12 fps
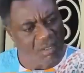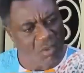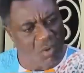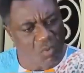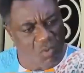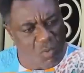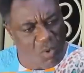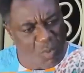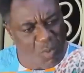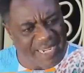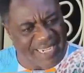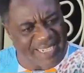
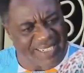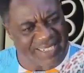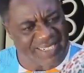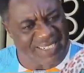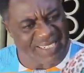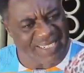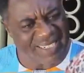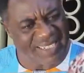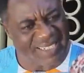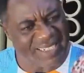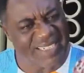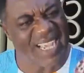Okumuogwe.
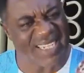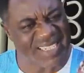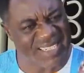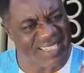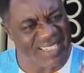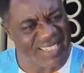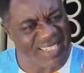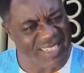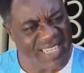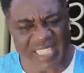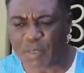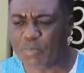Yes,
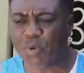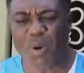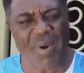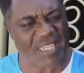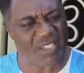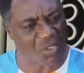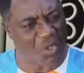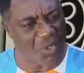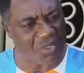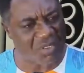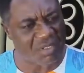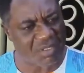that's a poor man's
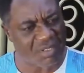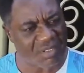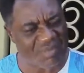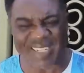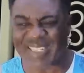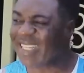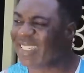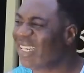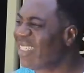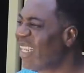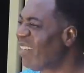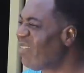talk. Money is
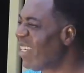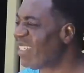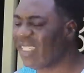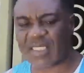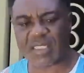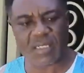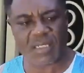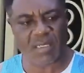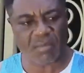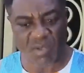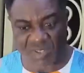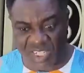not everything. But when